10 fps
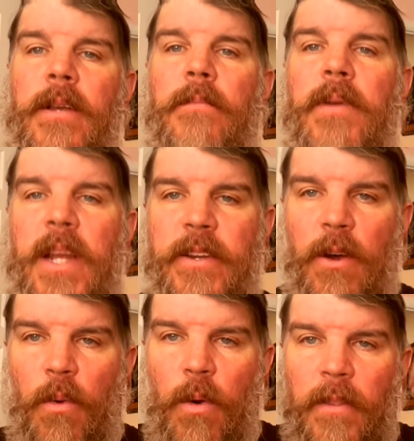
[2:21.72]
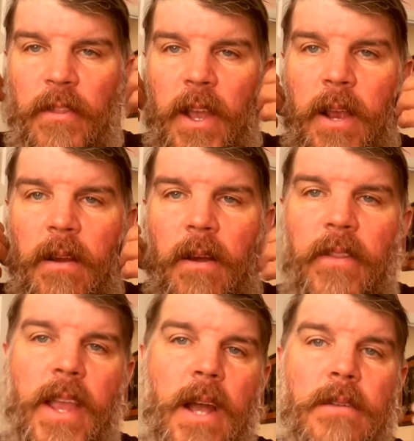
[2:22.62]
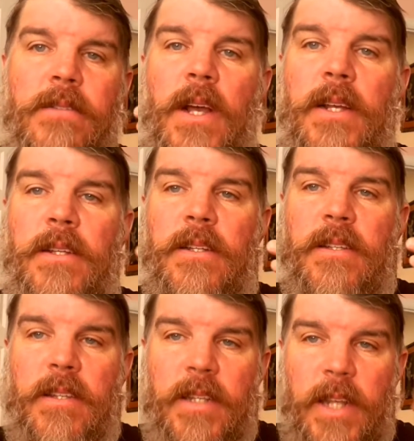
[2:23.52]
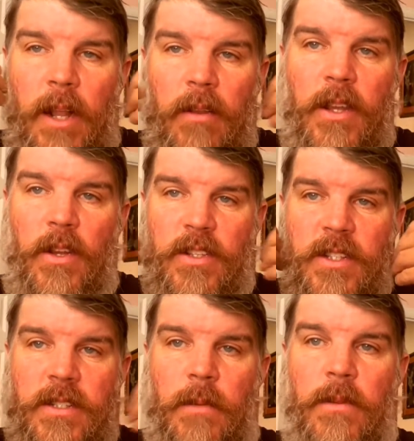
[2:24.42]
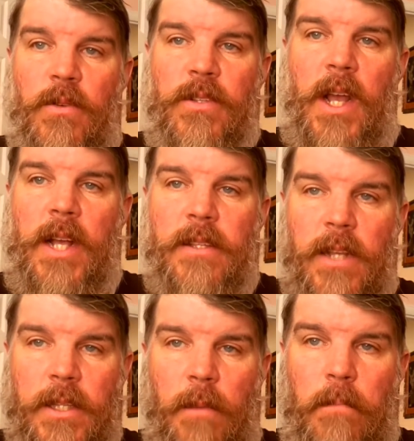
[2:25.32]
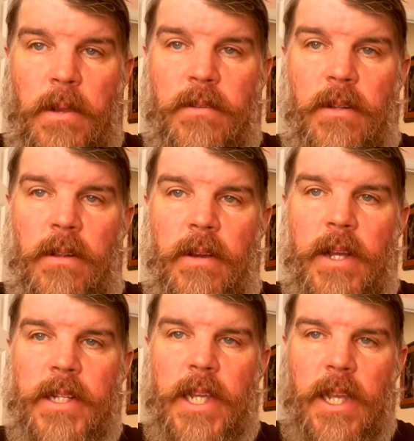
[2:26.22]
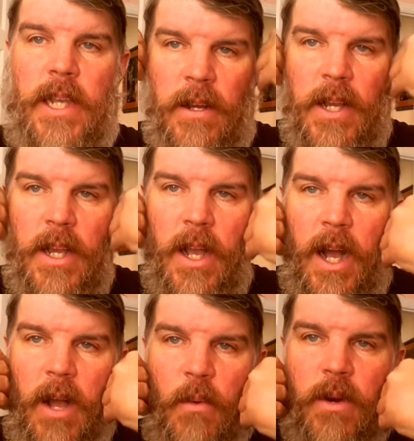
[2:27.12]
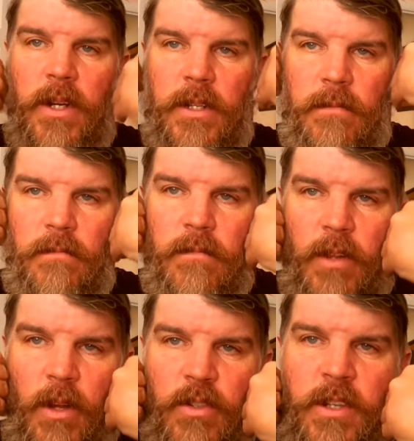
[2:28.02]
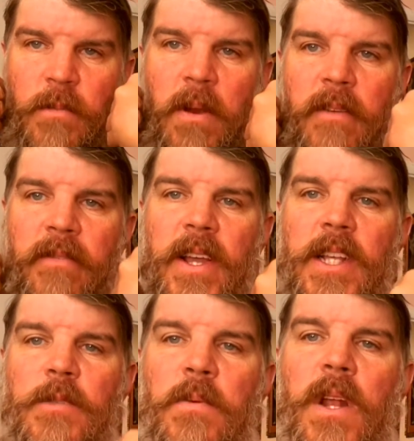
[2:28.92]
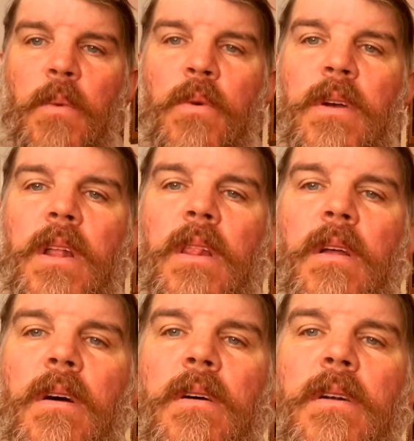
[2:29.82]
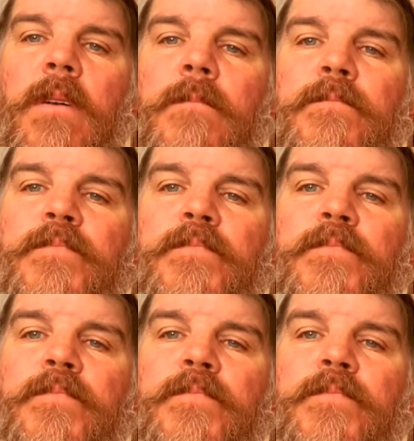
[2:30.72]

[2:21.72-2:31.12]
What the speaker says: but I don't want the hair on the outside to stick. You see some of those guys that got the beards clear out to here. I want it close to my face, but I want it longer.